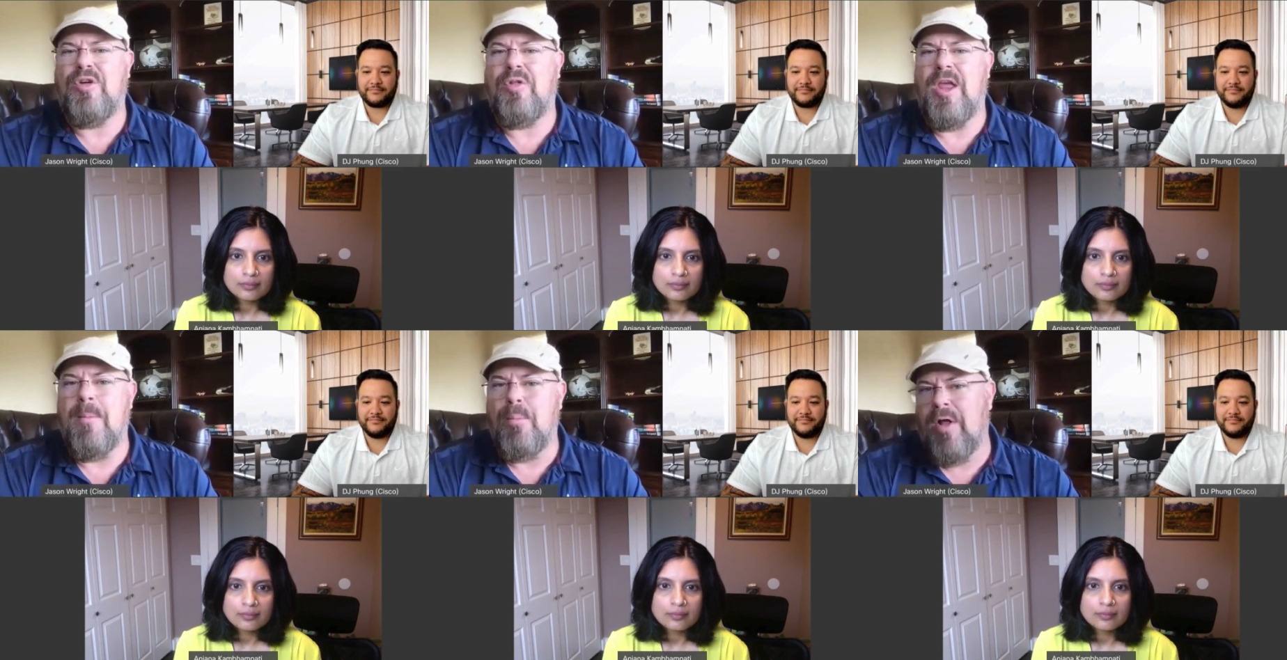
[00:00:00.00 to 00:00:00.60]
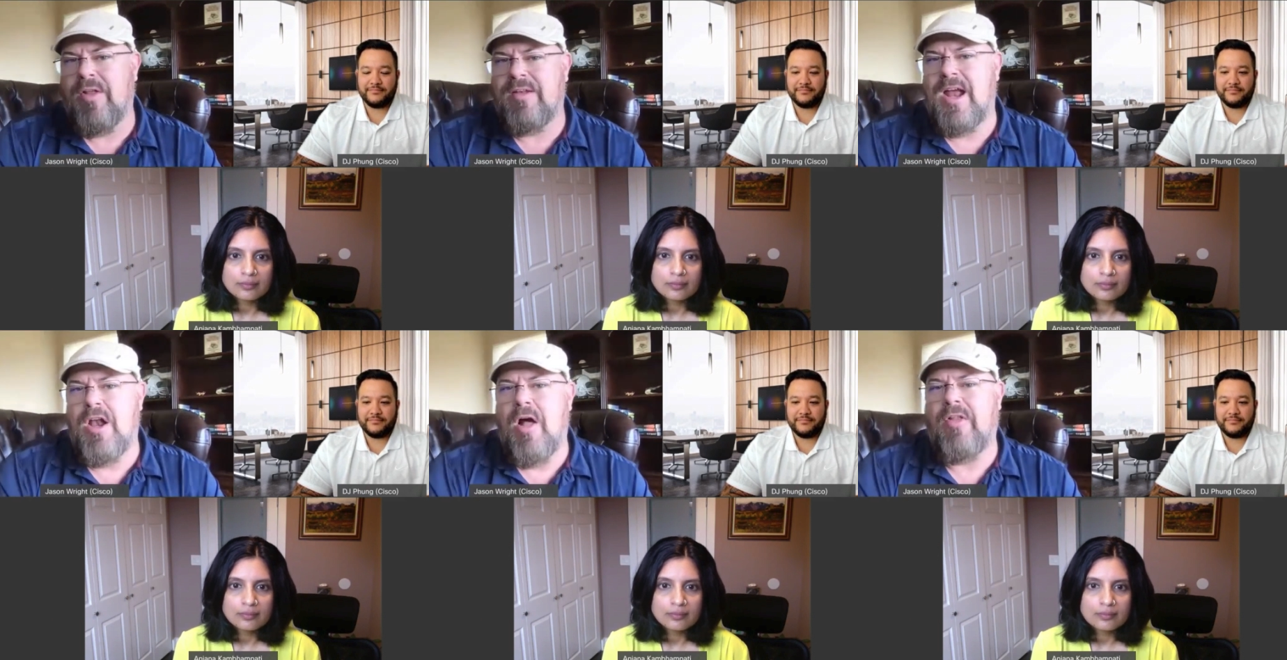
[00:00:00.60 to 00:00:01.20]
Speaker 1: to the umbrella
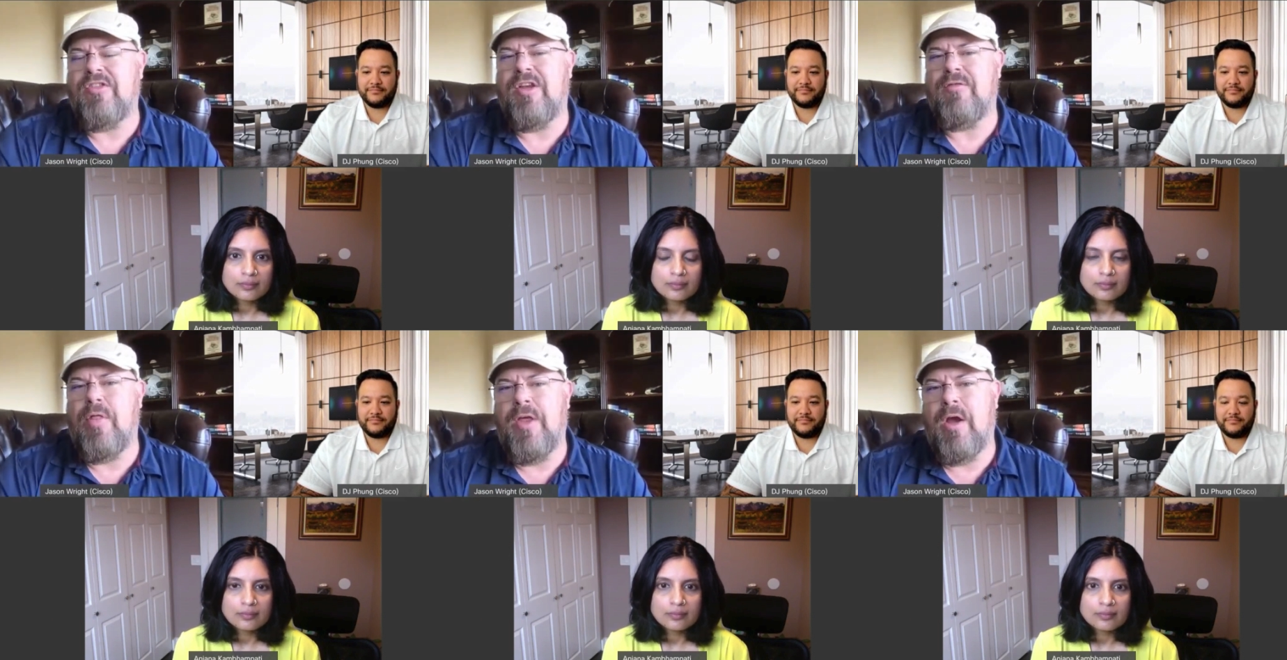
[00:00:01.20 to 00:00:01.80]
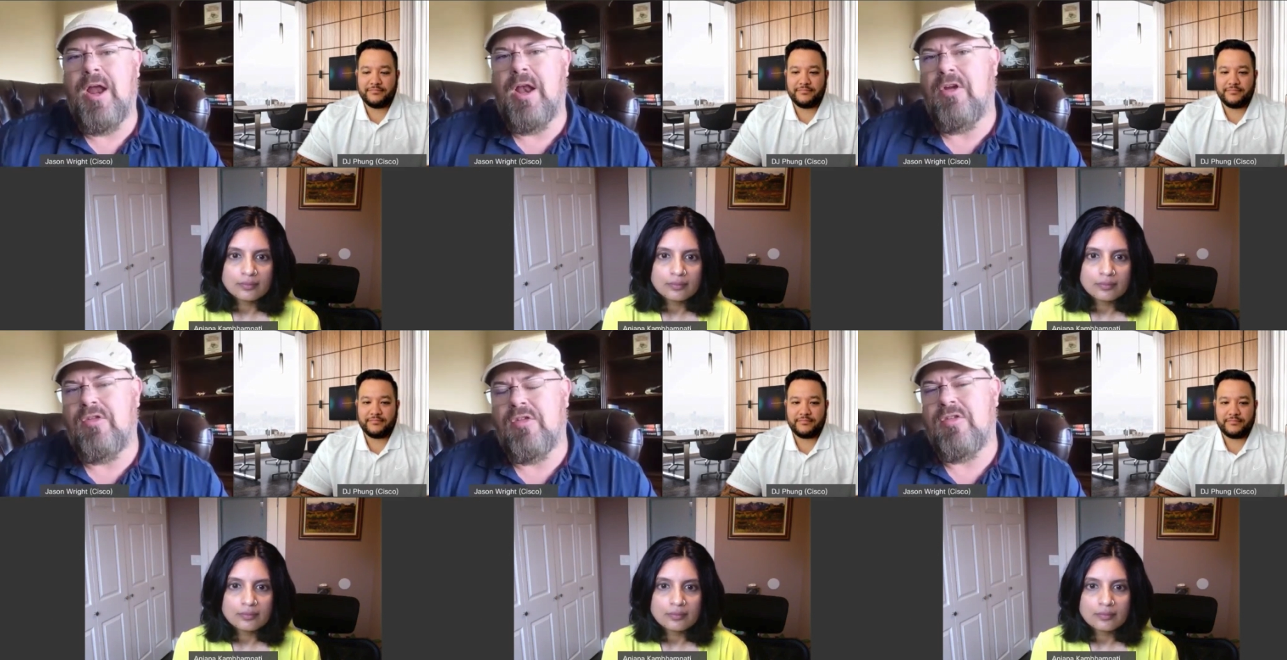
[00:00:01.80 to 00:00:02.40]
technology for their
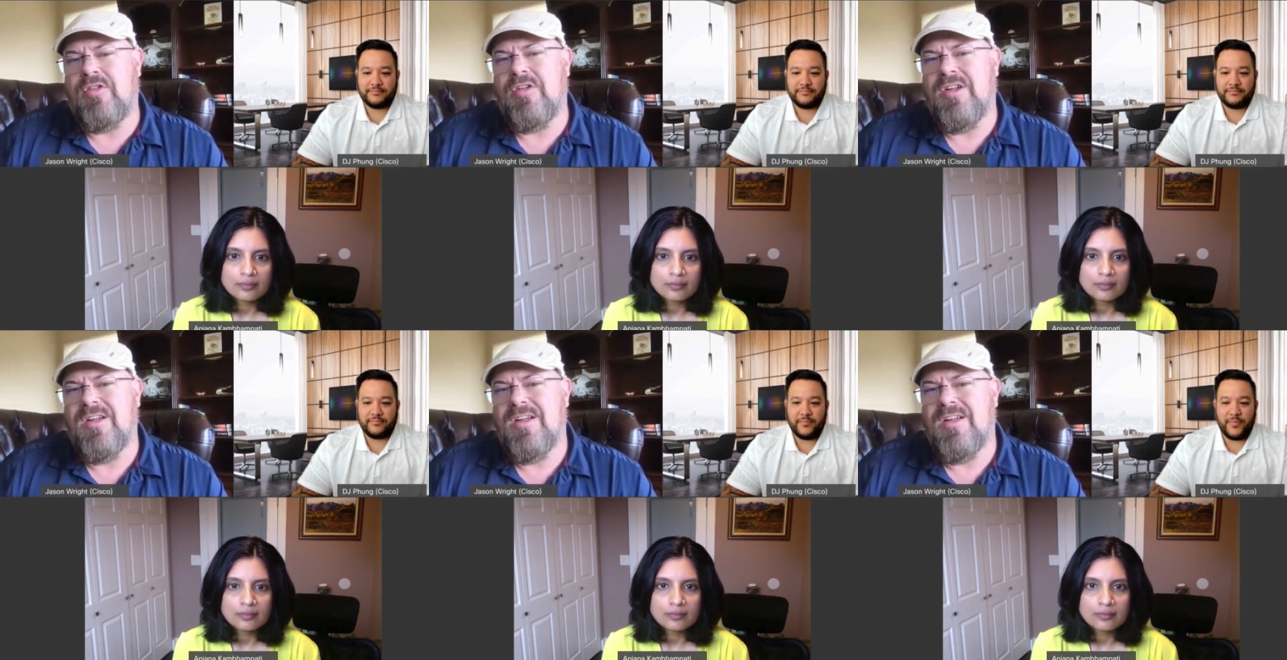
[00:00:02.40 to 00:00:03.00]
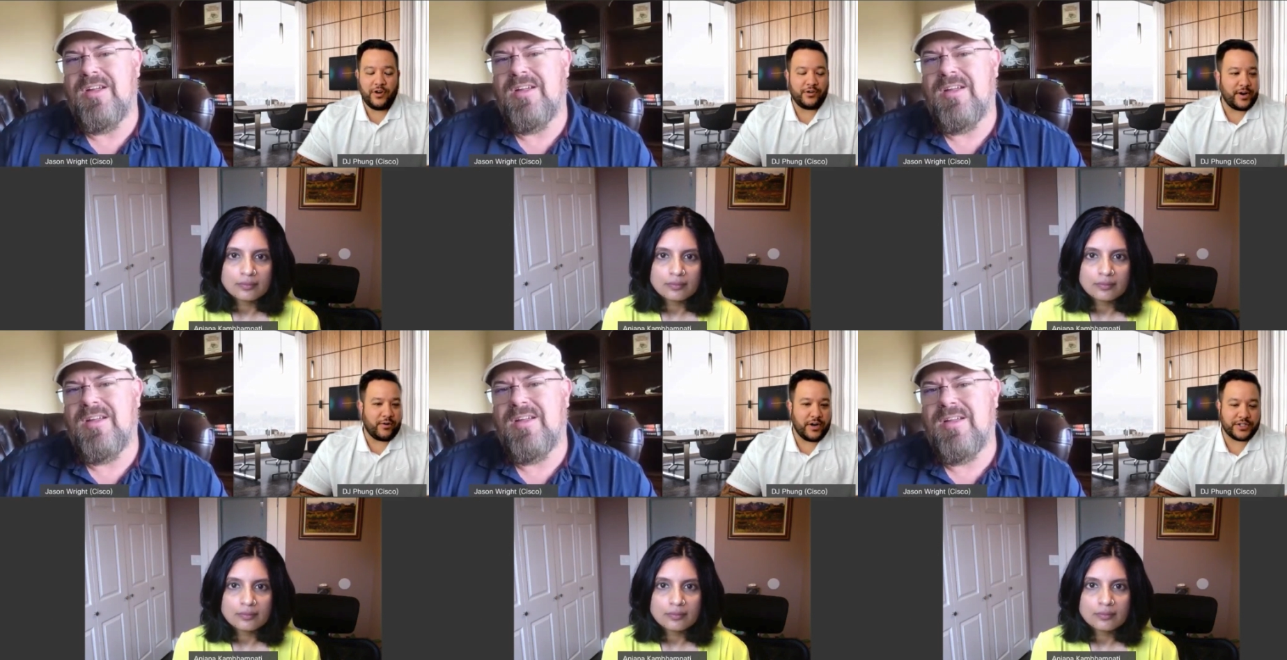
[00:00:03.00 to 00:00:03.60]
end users?
Speaker 2: No,
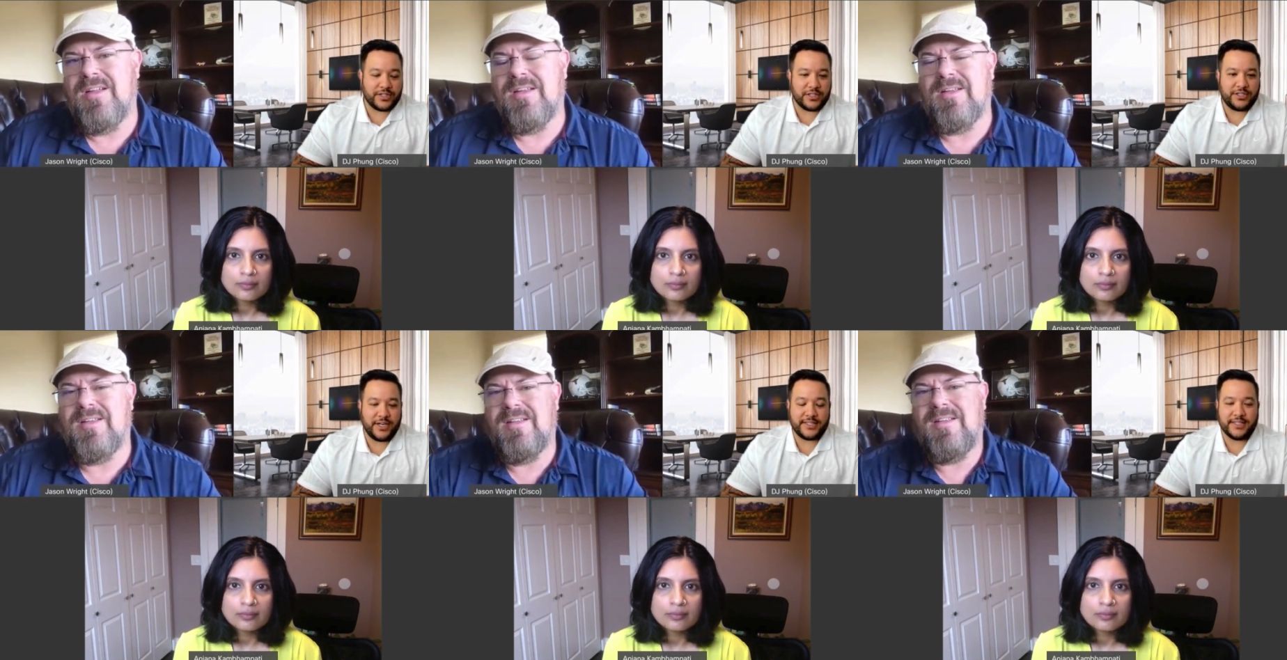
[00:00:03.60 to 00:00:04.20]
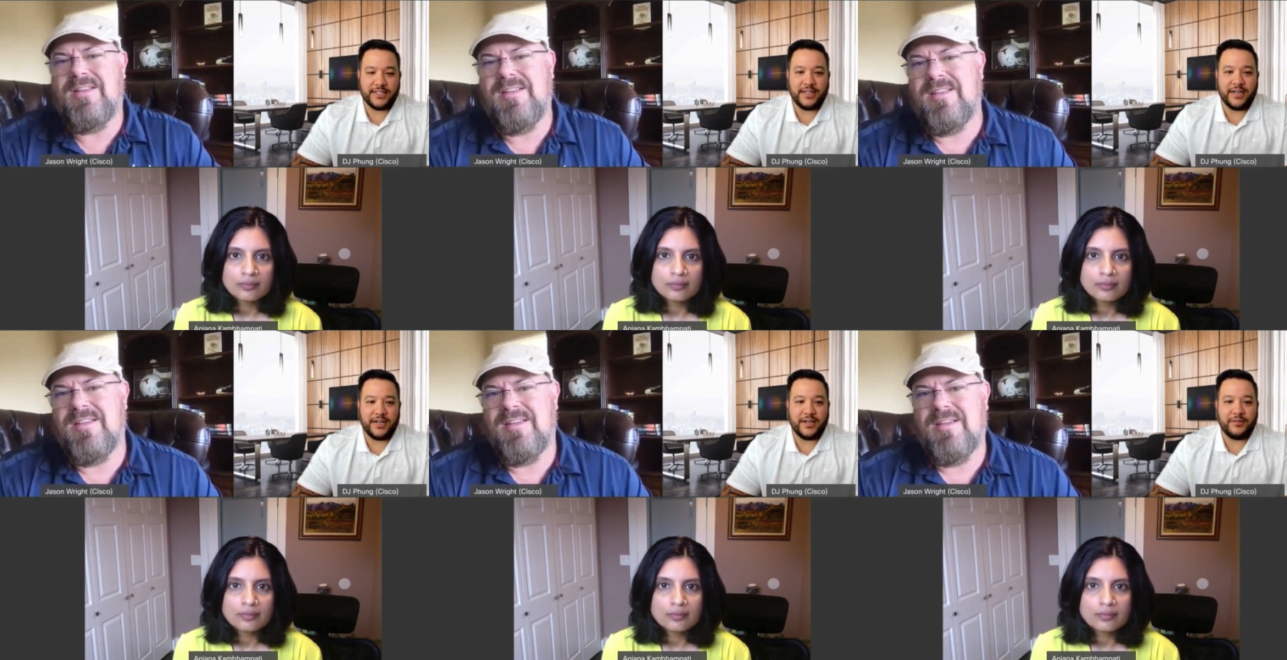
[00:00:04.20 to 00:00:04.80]
great question, Jason.
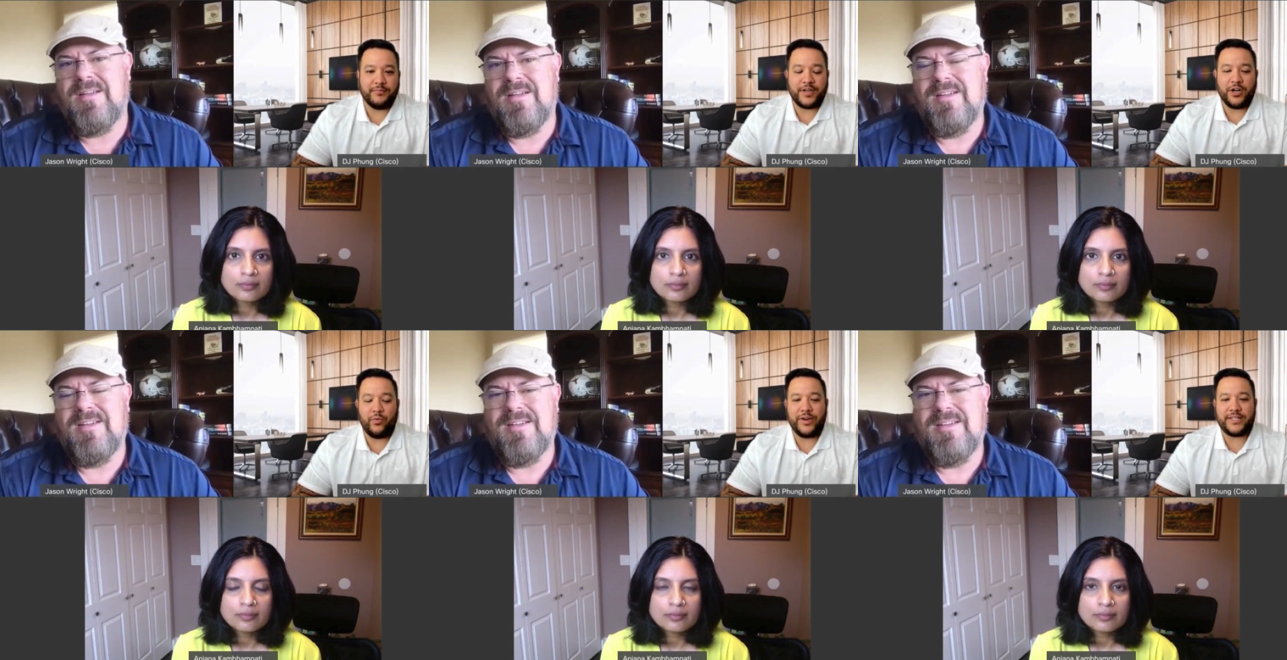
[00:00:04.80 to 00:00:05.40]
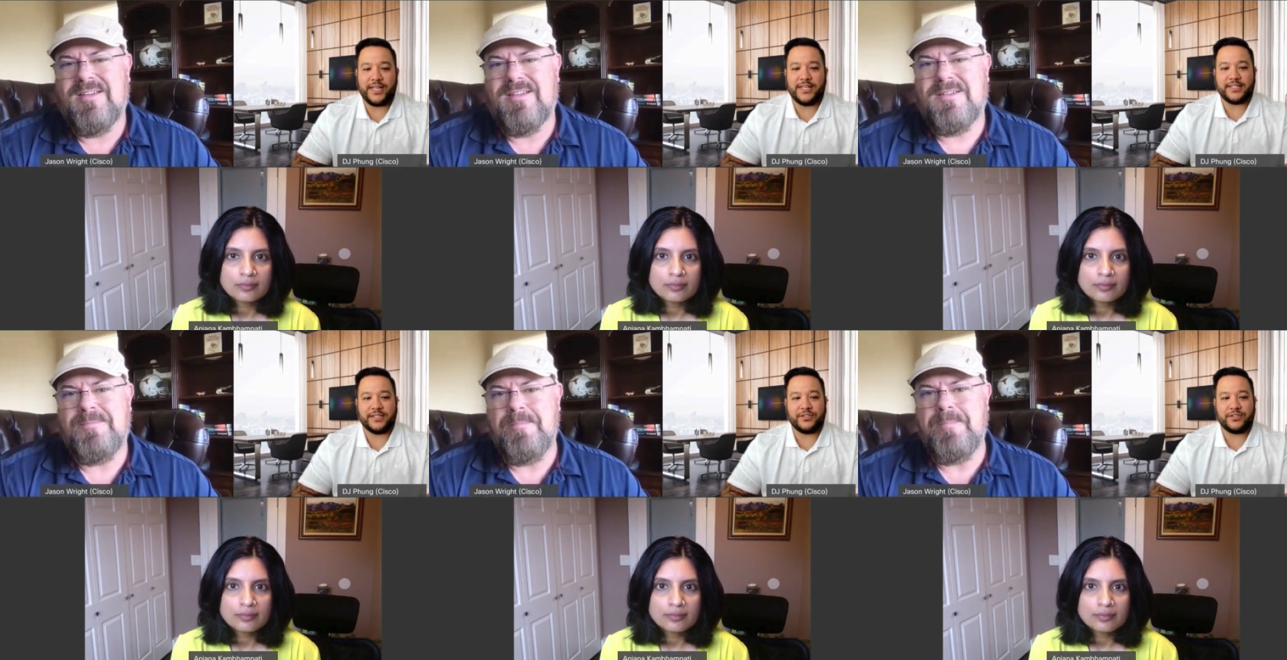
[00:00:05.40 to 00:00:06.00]
Um, you know, we see
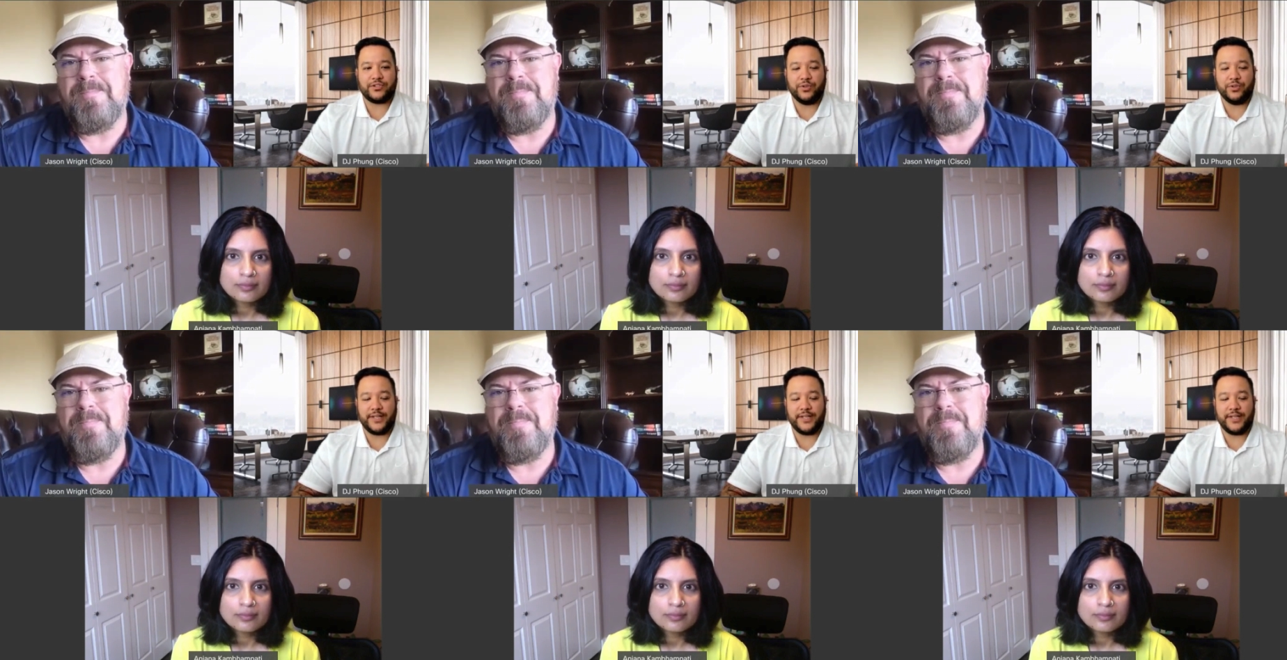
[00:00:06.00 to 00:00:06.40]
this as truly a